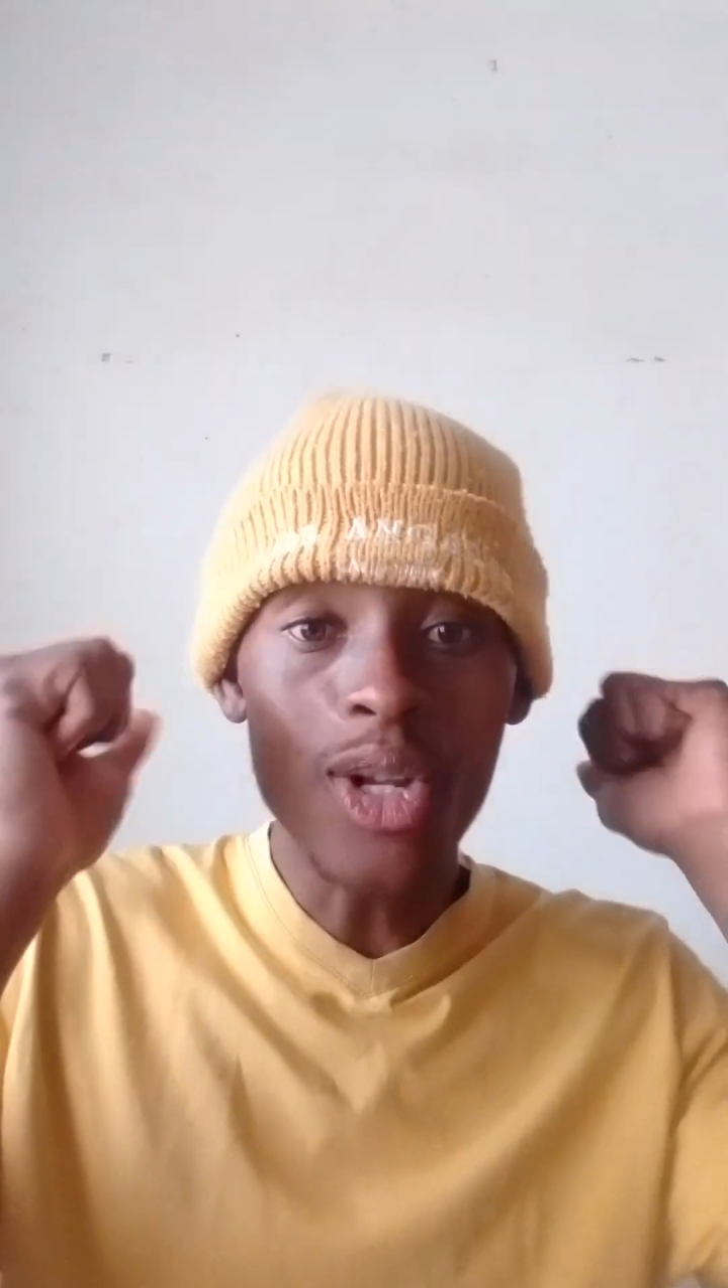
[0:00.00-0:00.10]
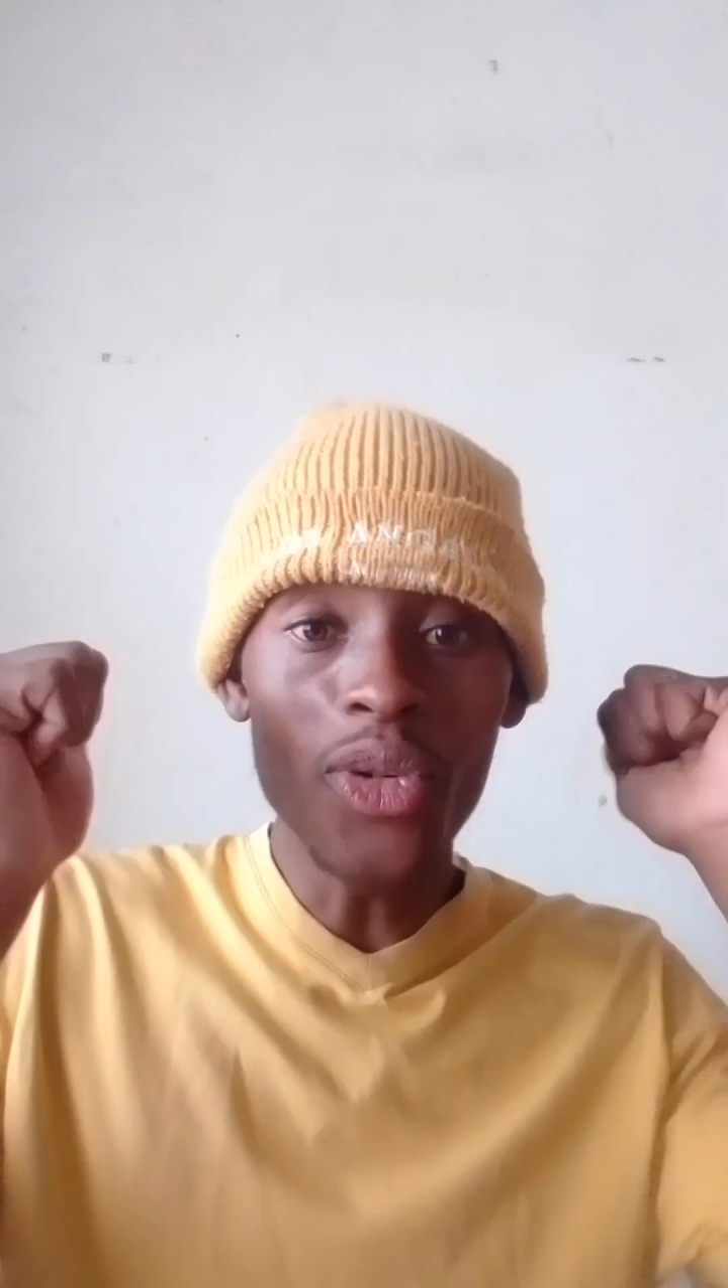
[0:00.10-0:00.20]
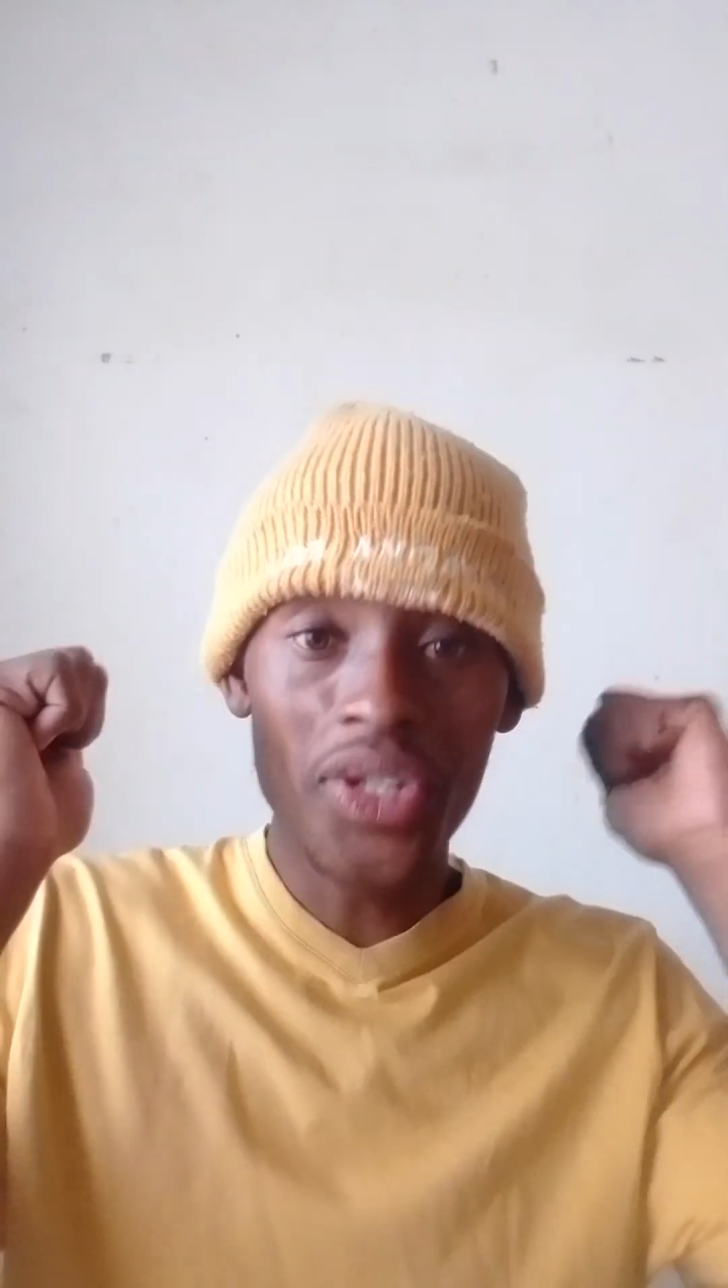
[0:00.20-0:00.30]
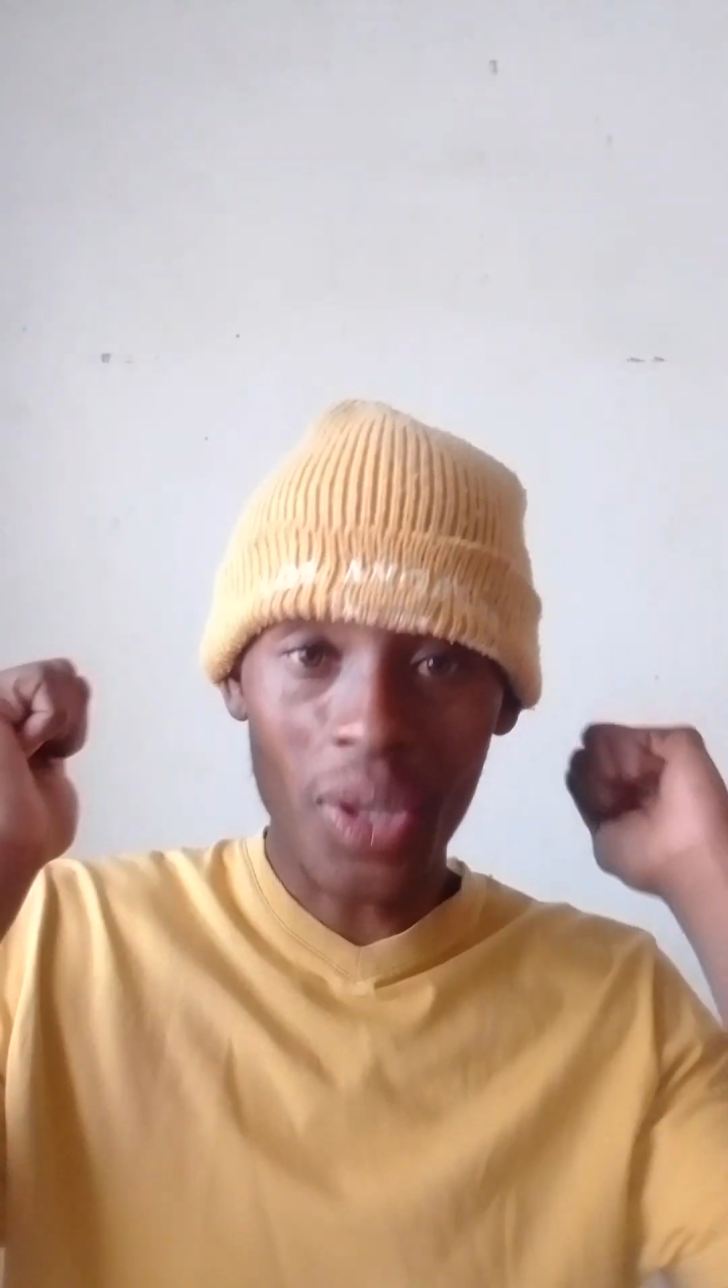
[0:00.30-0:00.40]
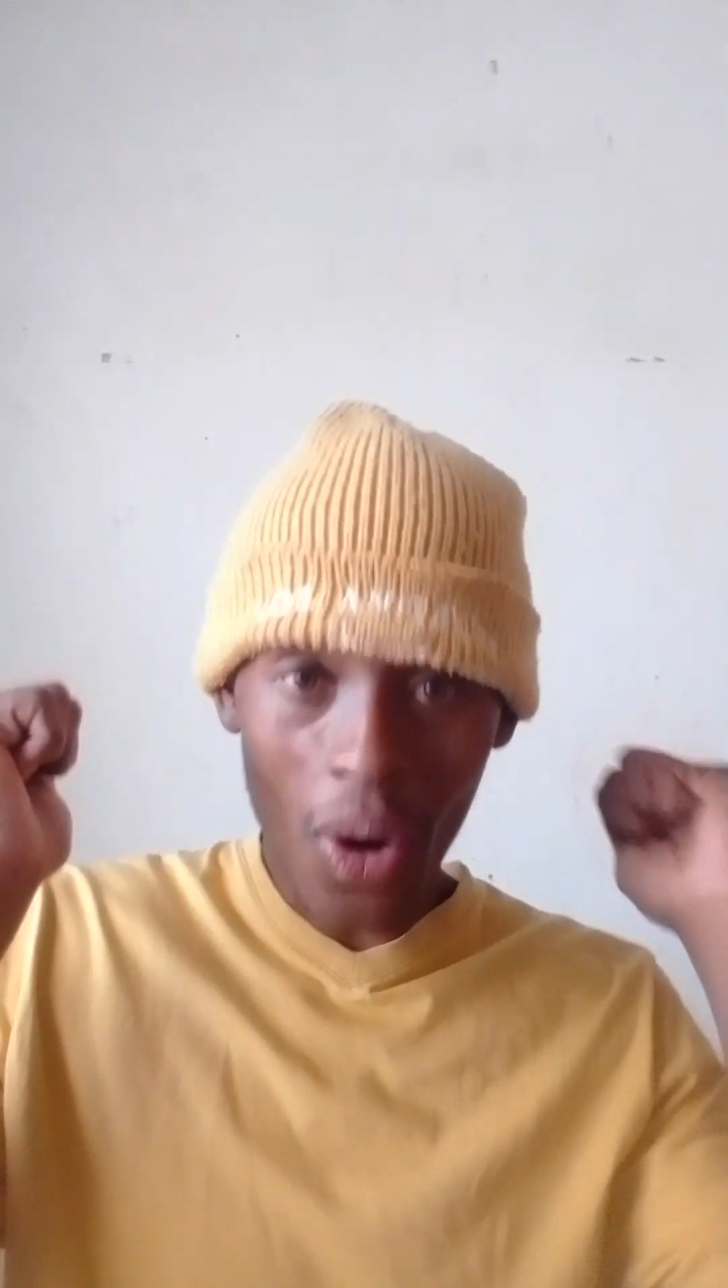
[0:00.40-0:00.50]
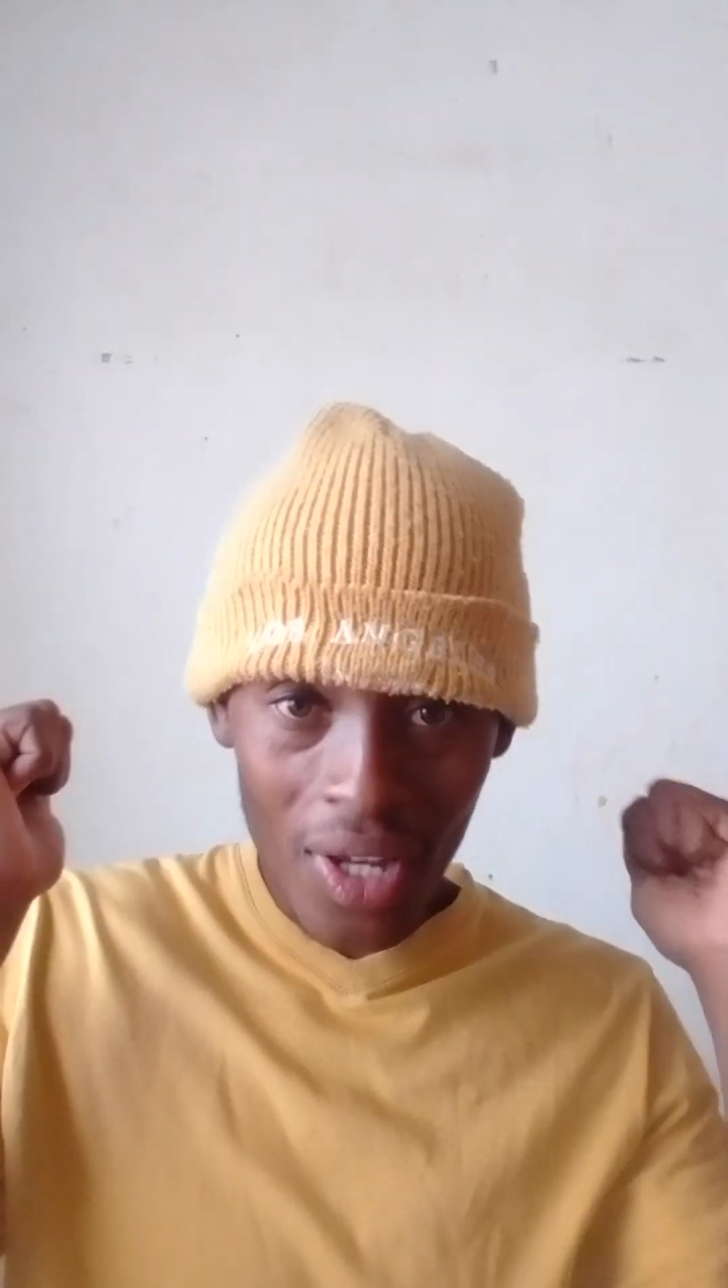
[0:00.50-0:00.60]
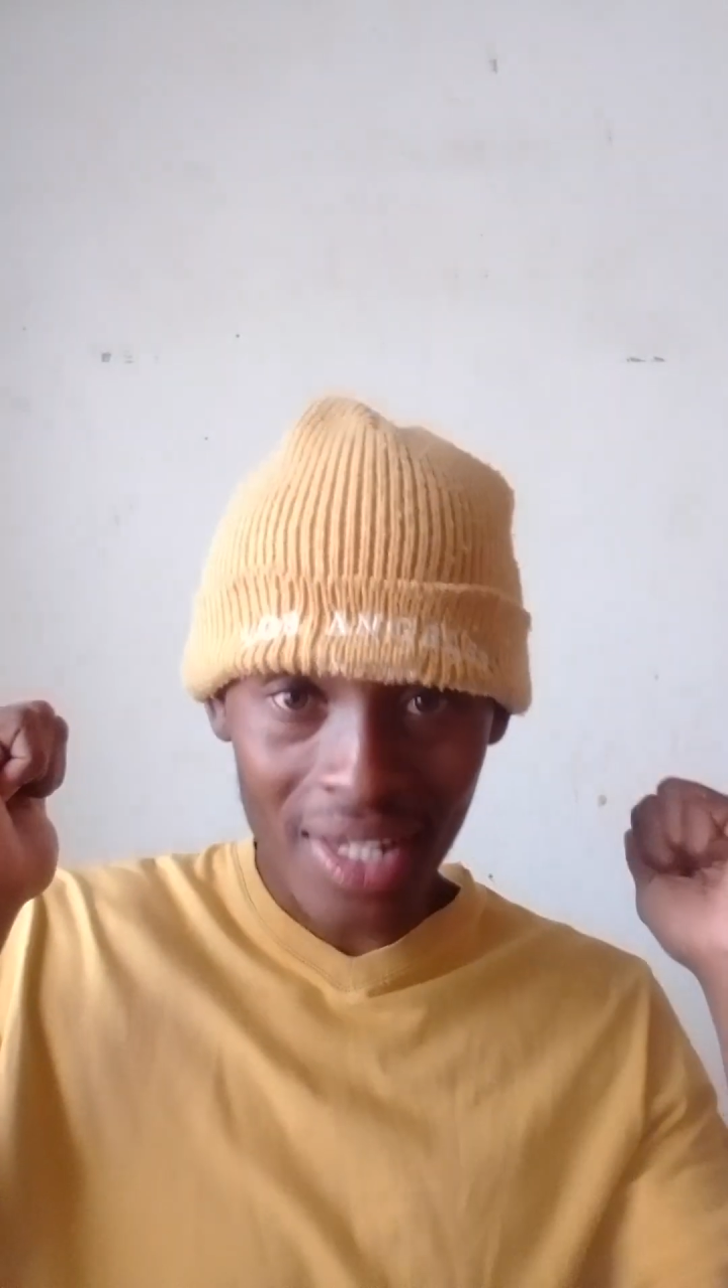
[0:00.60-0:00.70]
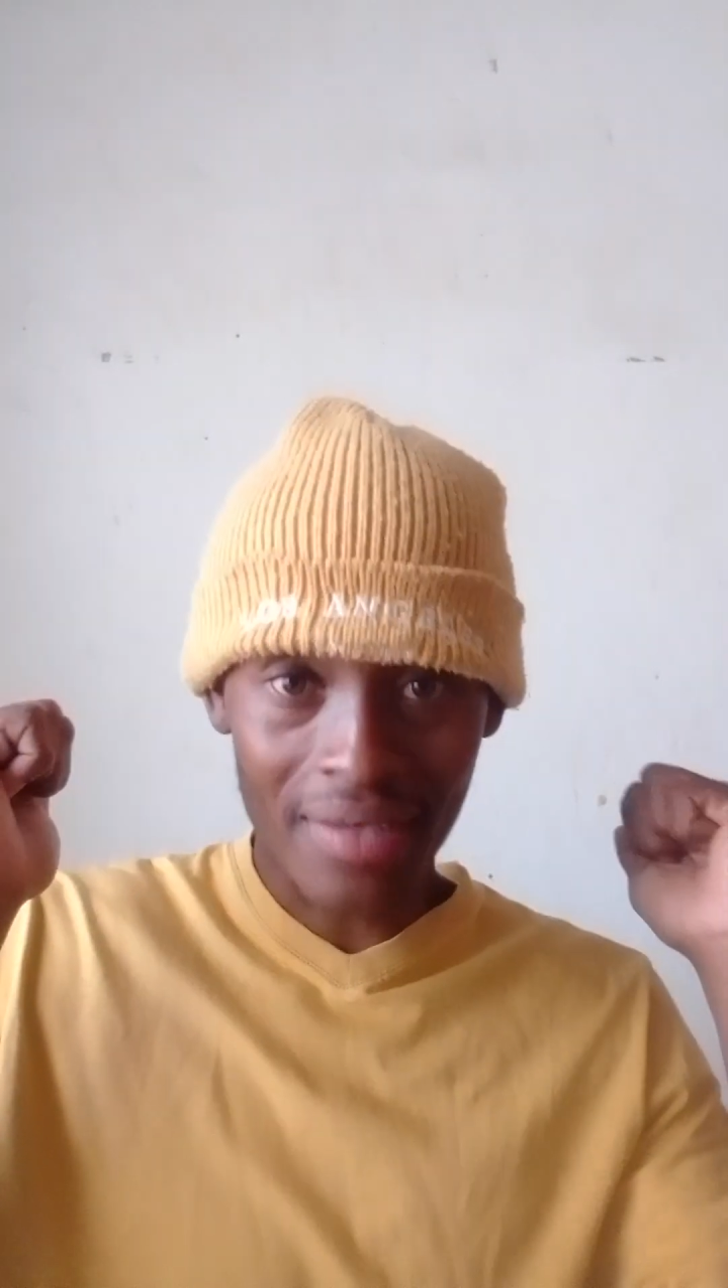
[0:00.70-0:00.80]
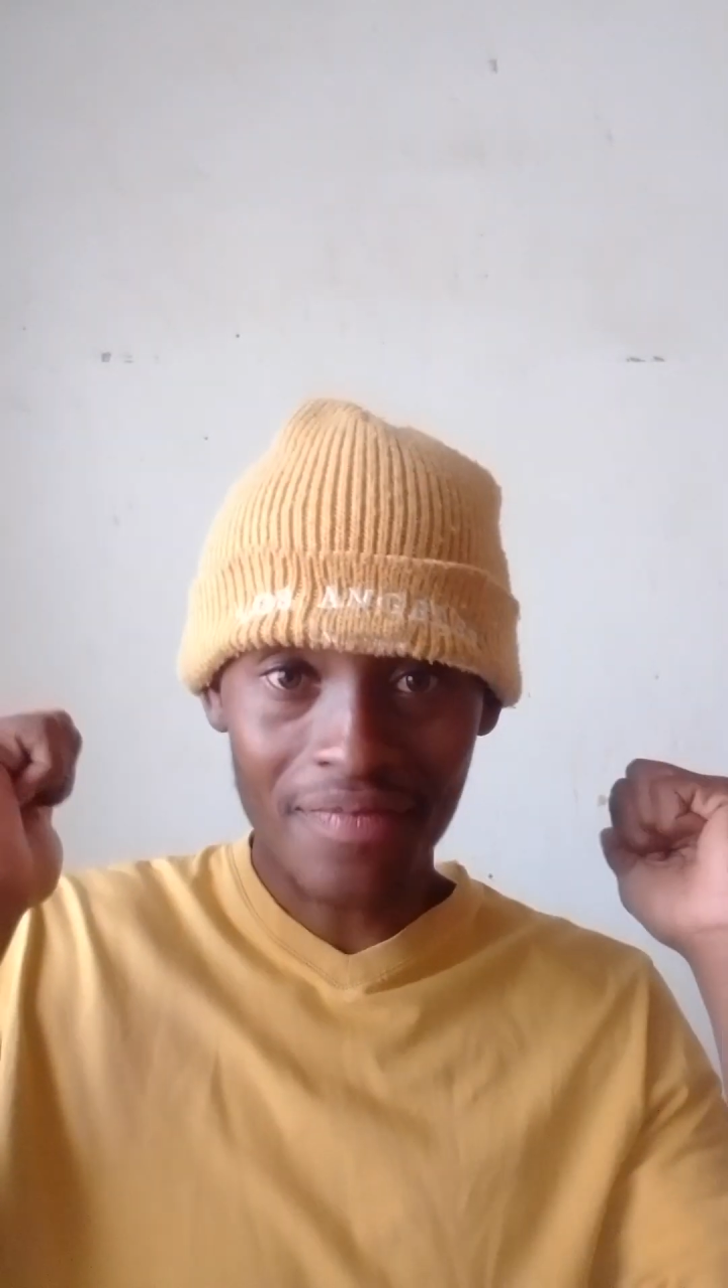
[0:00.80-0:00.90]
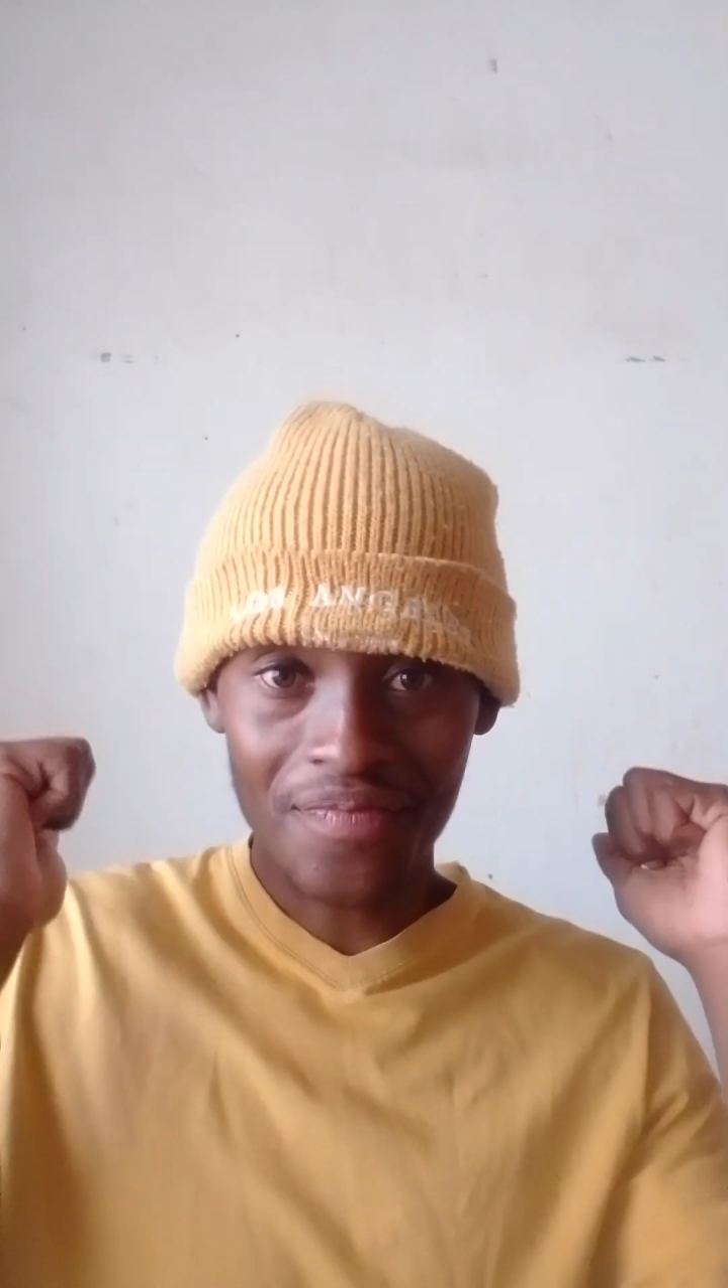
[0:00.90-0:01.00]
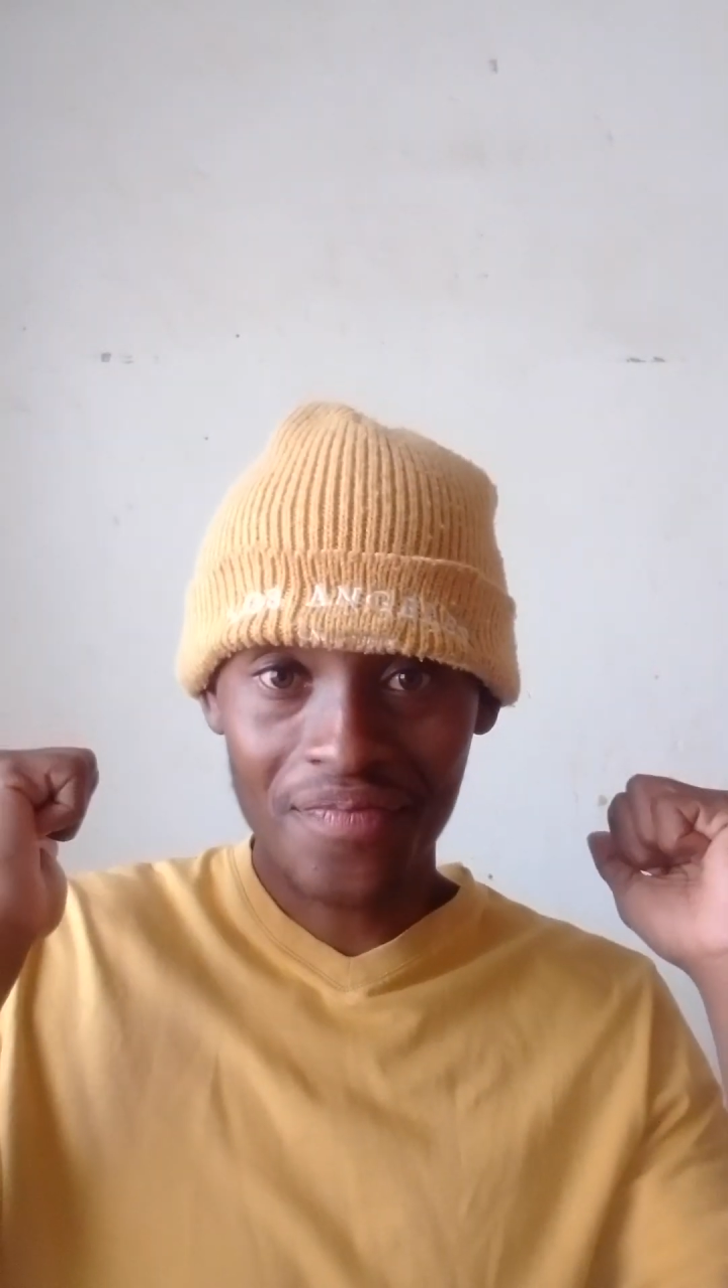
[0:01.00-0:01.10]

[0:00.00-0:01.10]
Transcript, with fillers: closed doors.